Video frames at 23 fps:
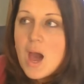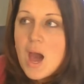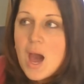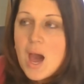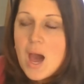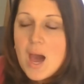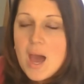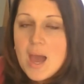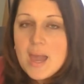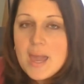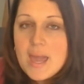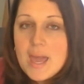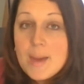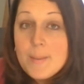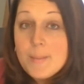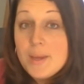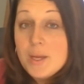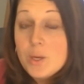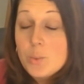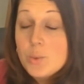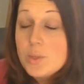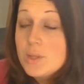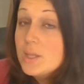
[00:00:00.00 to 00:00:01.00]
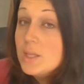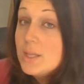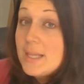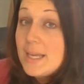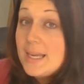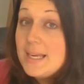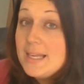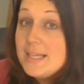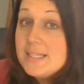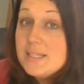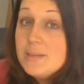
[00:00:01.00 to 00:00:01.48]
I am here with the
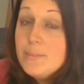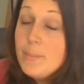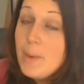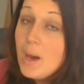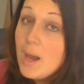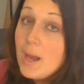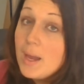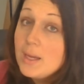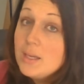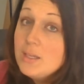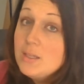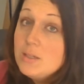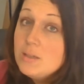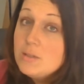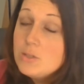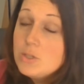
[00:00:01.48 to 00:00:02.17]
ladies in mind